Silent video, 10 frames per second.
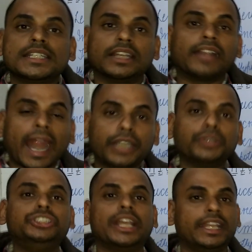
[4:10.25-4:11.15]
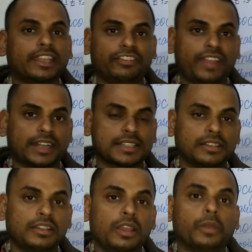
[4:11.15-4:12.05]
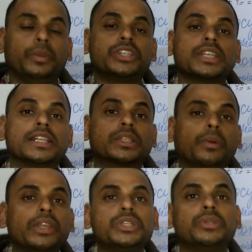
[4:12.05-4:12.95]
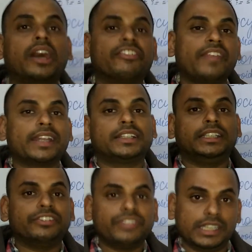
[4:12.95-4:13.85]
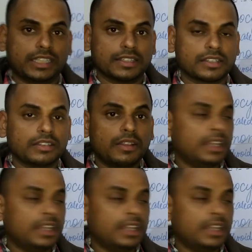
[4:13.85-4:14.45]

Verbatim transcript: teratogenic effects which is going to affect the fetus.